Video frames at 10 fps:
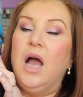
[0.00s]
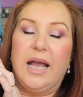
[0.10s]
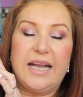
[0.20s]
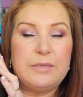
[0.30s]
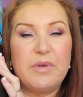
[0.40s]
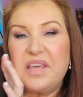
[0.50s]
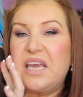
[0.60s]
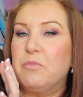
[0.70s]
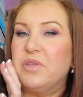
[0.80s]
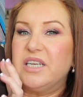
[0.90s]
I guess my
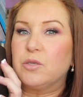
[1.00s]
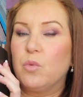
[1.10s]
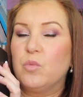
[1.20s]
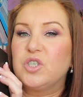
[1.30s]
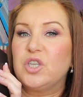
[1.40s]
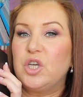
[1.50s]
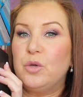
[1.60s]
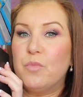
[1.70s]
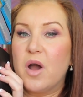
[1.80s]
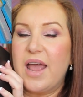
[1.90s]
thinking with this one was that
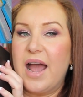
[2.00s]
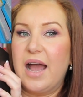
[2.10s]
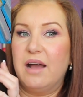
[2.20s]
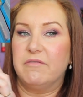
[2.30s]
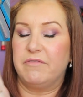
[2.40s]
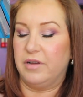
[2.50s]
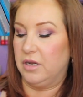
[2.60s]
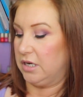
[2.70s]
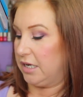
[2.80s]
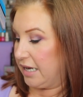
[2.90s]
you might have
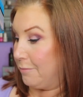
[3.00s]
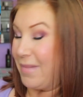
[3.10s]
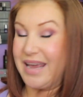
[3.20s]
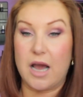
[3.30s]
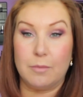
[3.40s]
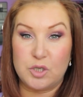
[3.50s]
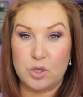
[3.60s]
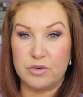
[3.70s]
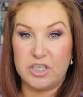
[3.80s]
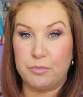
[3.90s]
like a makeup
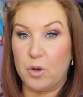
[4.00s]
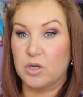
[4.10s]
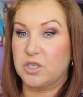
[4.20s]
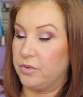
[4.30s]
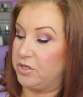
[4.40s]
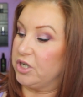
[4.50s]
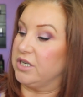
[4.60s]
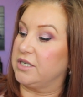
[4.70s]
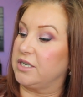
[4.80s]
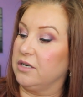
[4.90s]
storage box with
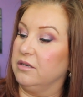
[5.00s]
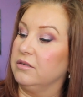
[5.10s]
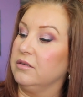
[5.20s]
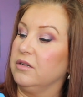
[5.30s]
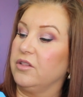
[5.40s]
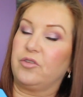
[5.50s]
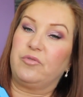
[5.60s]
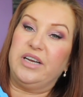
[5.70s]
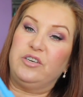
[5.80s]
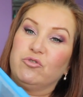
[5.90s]
just
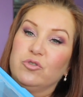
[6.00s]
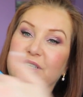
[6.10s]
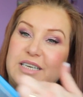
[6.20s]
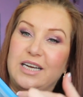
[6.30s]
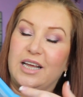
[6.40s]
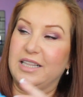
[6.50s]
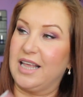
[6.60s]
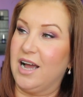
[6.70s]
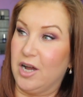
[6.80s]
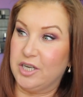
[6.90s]
3 drawers in it like
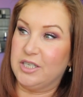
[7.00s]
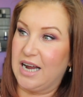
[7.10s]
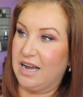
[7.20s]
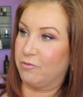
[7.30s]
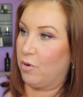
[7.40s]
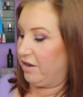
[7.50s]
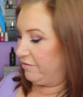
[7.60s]
that. I used to have quite a